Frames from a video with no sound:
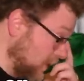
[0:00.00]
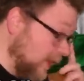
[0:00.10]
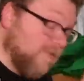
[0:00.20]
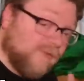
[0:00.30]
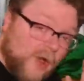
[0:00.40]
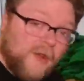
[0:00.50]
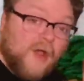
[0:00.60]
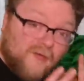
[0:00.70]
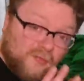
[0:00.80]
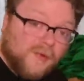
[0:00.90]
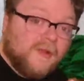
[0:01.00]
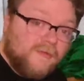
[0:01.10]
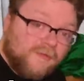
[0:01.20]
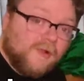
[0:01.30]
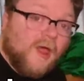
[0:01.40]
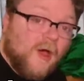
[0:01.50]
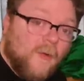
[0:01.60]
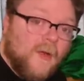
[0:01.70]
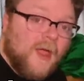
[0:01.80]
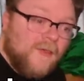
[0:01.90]
It started off really
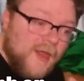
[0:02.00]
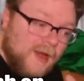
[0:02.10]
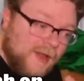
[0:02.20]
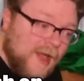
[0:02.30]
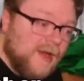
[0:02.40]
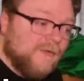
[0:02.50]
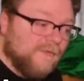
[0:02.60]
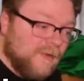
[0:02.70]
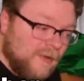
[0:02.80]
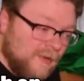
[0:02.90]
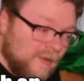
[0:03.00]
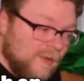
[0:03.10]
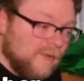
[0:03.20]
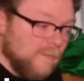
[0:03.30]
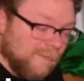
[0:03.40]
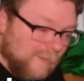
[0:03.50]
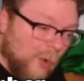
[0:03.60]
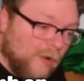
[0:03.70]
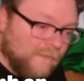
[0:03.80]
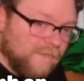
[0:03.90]
slow, and then it kind of
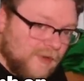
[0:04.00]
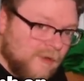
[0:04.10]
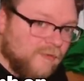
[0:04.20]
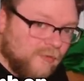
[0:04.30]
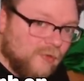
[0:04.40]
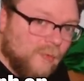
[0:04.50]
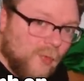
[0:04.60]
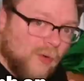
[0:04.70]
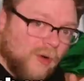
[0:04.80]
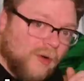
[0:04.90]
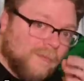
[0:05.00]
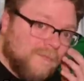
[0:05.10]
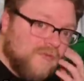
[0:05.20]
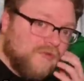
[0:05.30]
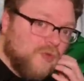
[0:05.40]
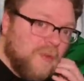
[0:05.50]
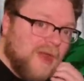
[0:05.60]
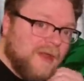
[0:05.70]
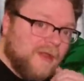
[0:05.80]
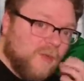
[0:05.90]
morphed into more
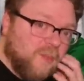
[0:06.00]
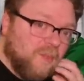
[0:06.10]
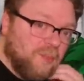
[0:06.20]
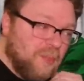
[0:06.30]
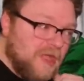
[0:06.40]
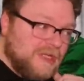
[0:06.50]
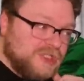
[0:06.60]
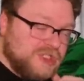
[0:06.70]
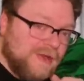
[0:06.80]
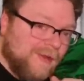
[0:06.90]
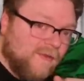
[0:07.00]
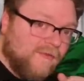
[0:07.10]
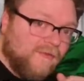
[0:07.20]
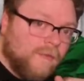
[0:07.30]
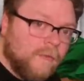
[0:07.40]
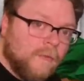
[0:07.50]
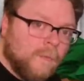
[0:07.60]
stupendium-ishness.